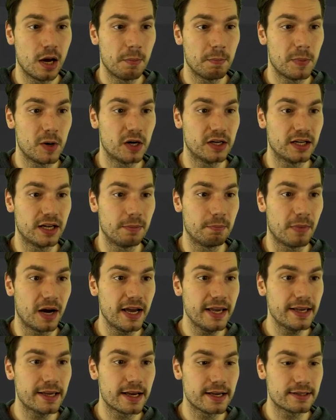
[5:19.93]
But in
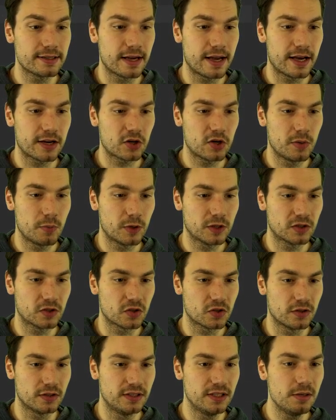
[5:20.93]
my case, I actually want
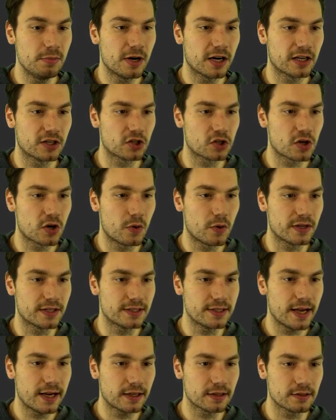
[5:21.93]
to debug and show a
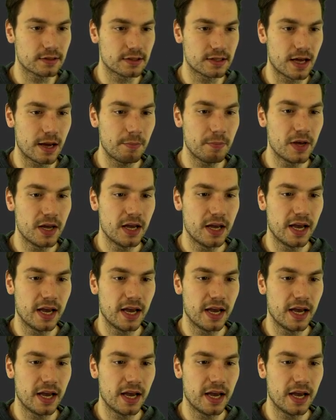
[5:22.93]
second step.